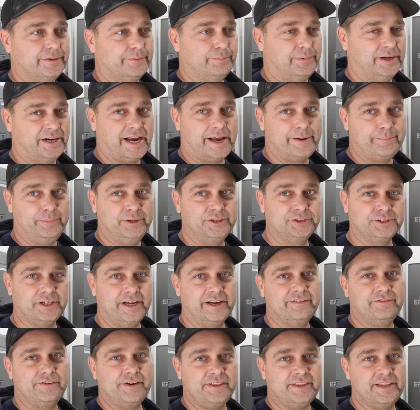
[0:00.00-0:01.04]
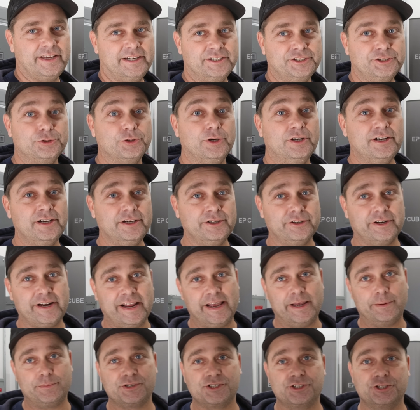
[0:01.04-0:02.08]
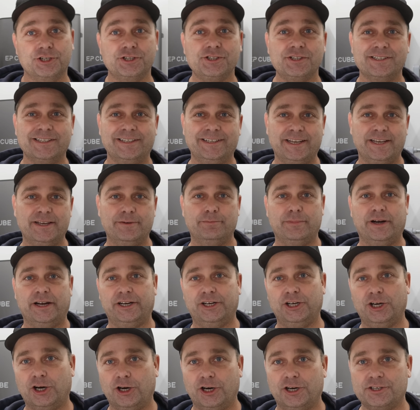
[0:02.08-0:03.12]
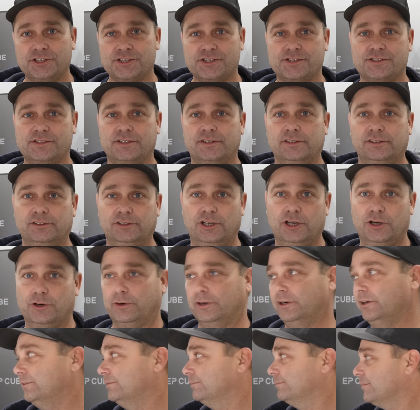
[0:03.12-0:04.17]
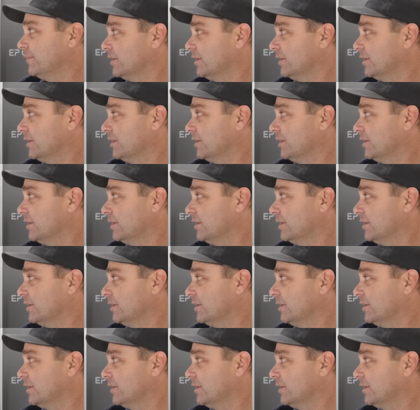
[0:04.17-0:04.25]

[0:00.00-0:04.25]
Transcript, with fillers: but I built everything to 100 amps just to keep my costs lower.